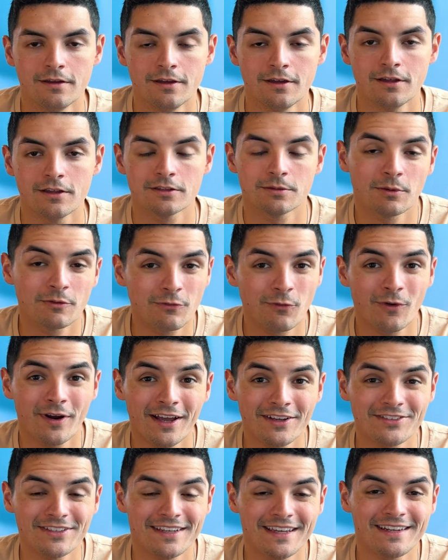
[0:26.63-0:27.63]
So before I
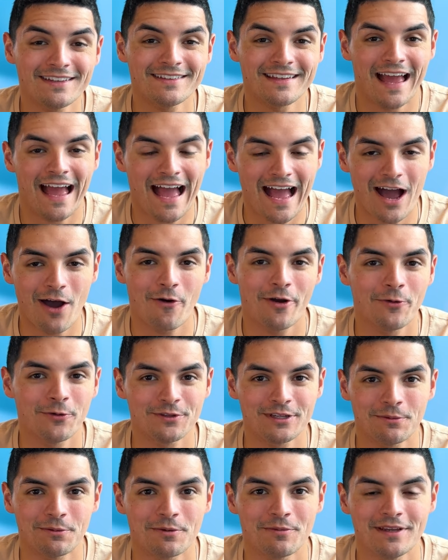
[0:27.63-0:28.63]
actually get into how I
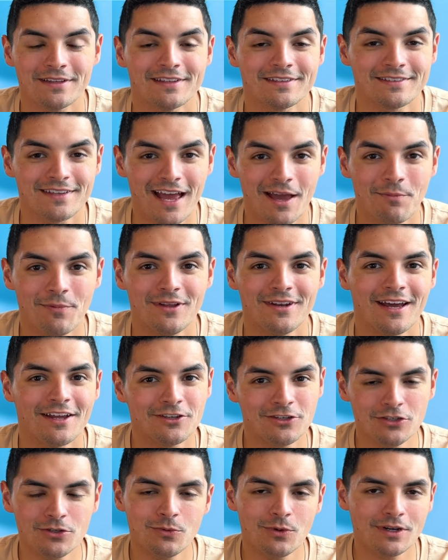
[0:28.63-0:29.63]
was able to make this happen, I
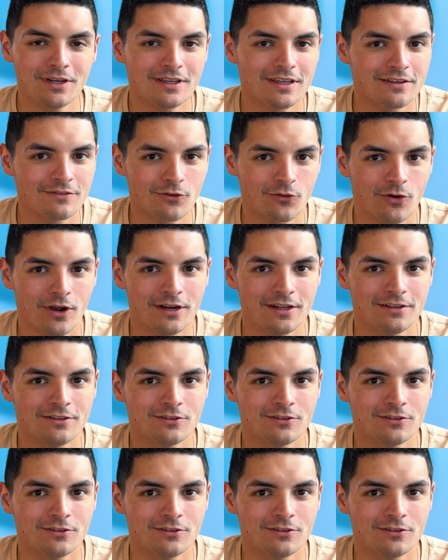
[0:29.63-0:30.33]
do want to give credit